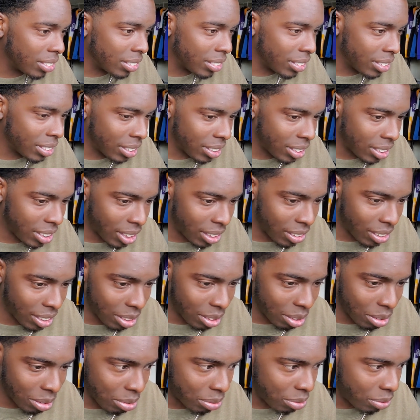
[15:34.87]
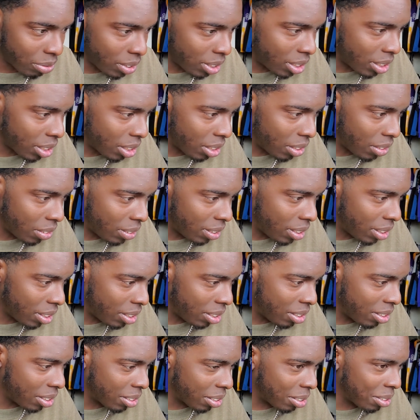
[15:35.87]
Let's see what the fuck
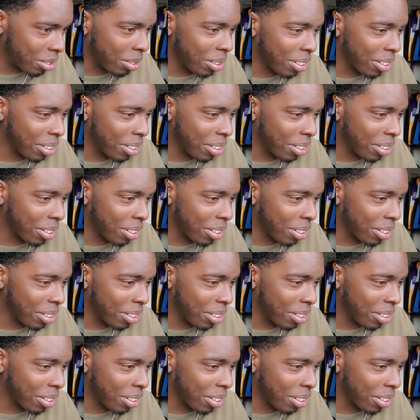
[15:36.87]
going on.